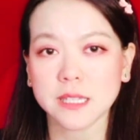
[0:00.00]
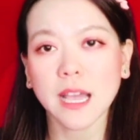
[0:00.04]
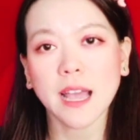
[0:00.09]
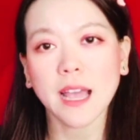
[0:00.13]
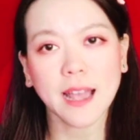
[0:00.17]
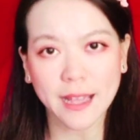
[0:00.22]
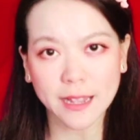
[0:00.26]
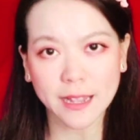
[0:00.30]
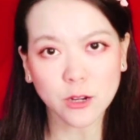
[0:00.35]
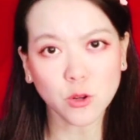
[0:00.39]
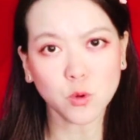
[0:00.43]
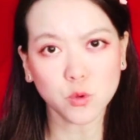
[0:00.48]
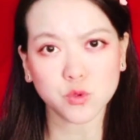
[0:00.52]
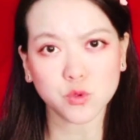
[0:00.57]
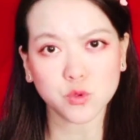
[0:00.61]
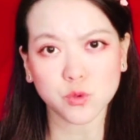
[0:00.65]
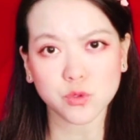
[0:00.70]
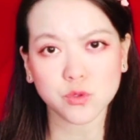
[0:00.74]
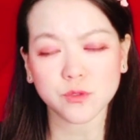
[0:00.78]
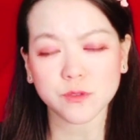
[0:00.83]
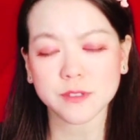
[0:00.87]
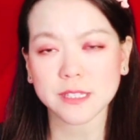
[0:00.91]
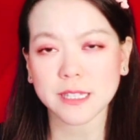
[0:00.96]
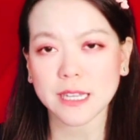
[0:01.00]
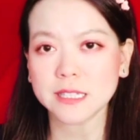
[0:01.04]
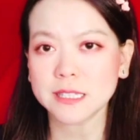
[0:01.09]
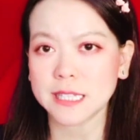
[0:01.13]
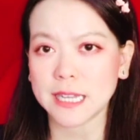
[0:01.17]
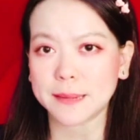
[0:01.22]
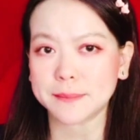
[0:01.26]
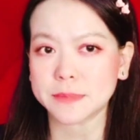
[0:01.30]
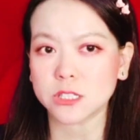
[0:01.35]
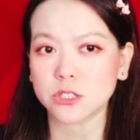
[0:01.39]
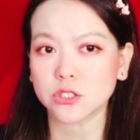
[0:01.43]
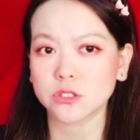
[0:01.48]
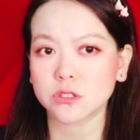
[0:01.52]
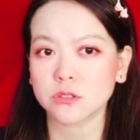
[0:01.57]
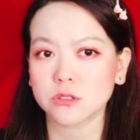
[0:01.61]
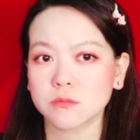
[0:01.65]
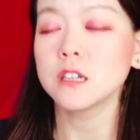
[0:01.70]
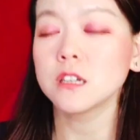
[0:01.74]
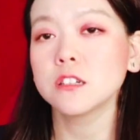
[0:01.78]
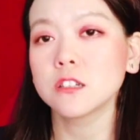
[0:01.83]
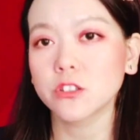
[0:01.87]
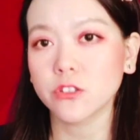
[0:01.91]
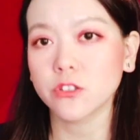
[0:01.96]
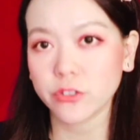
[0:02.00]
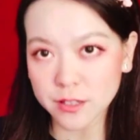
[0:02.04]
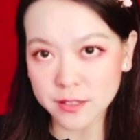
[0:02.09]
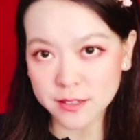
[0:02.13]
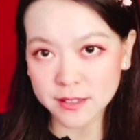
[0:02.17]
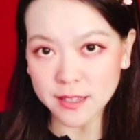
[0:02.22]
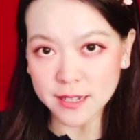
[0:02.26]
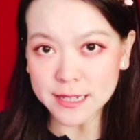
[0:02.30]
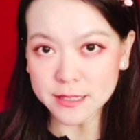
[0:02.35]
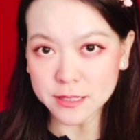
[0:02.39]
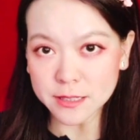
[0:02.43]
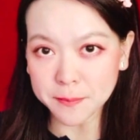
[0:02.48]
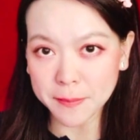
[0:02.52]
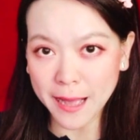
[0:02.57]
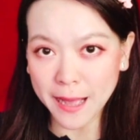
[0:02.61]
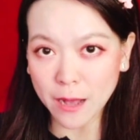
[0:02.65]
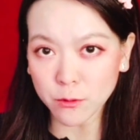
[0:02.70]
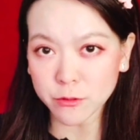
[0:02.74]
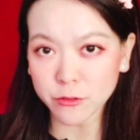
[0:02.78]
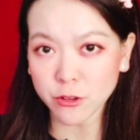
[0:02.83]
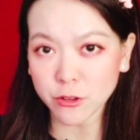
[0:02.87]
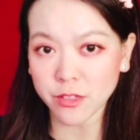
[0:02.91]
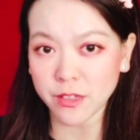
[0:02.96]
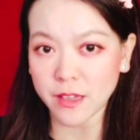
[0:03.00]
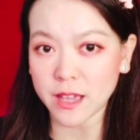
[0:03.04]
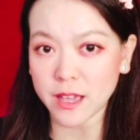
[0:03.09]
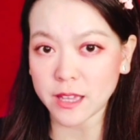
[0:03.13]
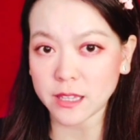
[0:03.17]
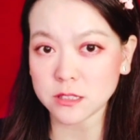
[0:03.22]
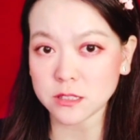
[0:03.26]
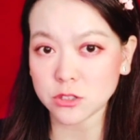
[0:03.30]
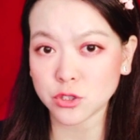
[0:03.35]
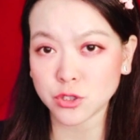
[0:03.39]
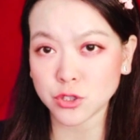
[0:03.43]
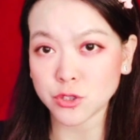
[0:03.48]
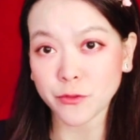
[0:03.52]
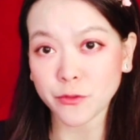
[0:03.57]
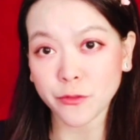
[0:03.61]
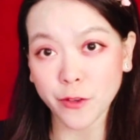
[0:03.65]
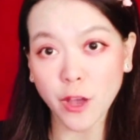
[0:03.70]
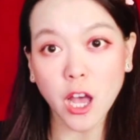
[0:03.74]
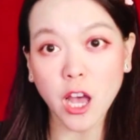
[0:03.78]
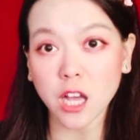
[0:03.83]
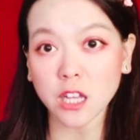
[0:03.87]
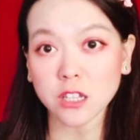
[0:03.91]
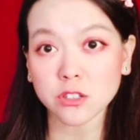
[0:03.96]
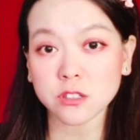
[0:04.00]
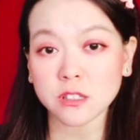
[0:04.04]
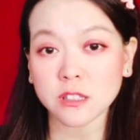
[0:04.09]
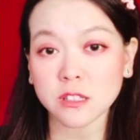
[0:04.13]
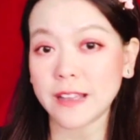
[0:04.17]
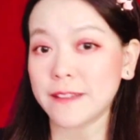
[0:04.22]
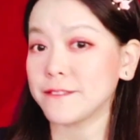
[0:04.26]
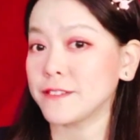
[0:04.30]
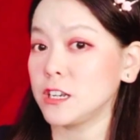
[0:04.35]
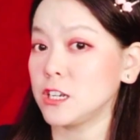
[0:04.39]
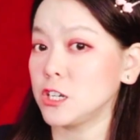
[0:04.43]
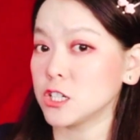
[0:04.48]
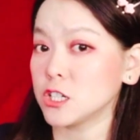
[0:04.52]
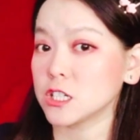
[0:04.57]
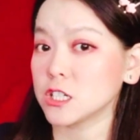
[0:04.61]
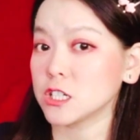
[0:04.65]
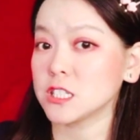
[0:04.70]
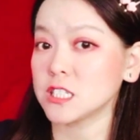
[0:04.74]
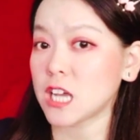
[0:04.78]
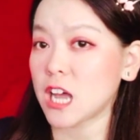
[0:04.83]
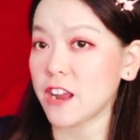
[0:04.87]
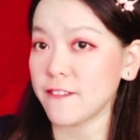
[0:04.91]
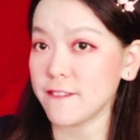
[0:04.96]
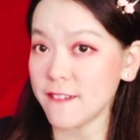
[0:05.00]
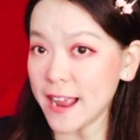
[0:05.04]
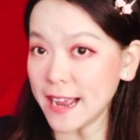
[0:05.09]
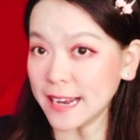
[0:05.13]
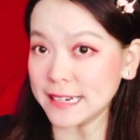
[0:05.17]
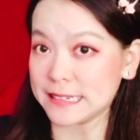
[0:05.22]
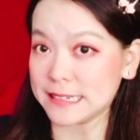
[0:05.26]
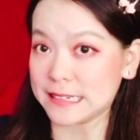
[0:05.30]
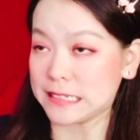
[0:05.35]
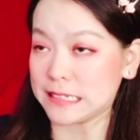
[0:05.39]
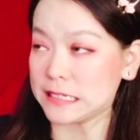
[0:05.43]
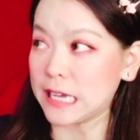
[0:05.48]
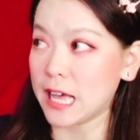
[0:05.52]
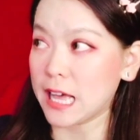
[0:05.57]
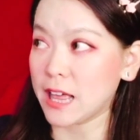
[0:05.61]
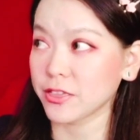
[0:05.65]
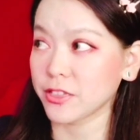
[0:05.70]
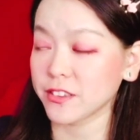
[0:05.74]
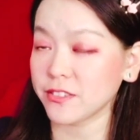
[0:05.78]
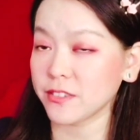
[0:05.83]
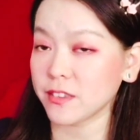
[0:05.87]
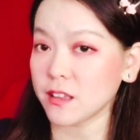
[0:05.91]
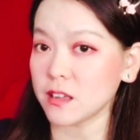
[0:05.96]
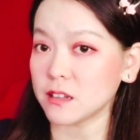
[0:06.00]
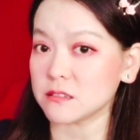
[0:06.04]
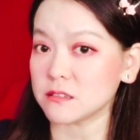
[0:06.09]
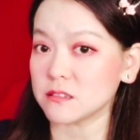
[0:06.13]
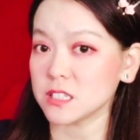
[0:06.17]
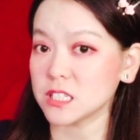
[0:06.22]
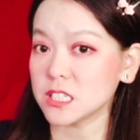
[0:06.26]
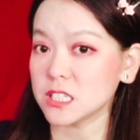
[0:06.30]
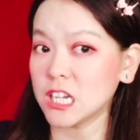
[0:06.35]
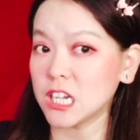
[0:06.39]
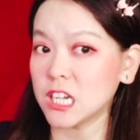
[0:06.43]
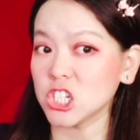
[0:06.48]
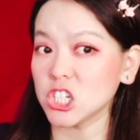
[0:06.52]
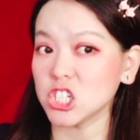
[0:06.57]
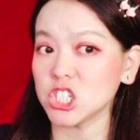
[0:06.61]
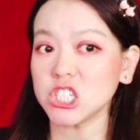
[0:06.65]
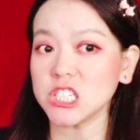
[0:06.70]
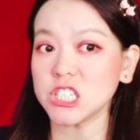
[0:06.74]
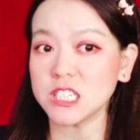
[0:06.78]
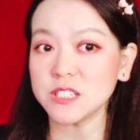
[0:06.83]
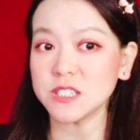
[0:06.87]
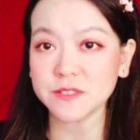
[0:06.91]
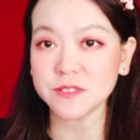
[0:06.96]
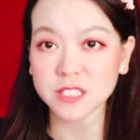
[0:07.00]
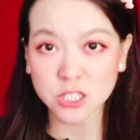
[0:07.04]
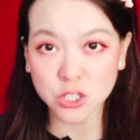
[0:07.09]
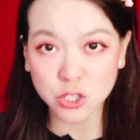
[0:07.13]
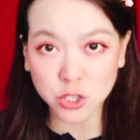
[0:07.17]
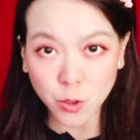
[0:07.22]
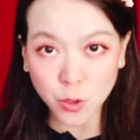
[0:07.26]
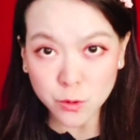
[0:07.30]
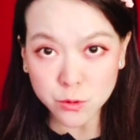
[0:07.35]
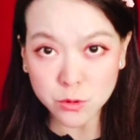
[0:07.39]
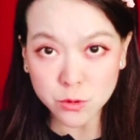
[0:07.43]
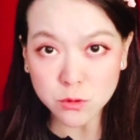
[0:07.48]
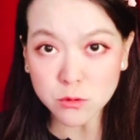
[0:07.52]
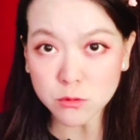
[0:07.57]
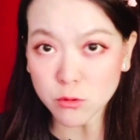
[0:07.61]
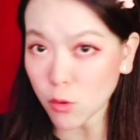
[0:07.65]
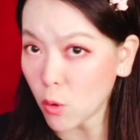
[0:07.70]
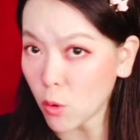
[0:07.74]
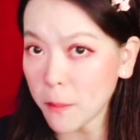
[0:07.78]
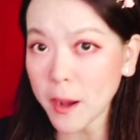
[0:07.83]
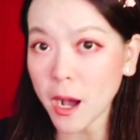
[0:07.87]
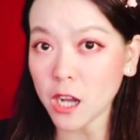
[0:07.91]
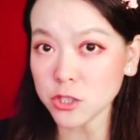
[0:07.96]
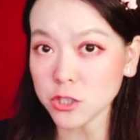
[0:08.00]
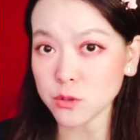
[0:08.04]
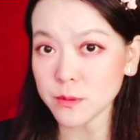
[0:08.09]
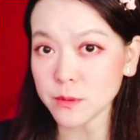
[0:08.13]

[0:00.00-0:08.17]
and all sorts of sun damage. The sun is a powerful thing. First, never look directly at the sun, not even a total or partial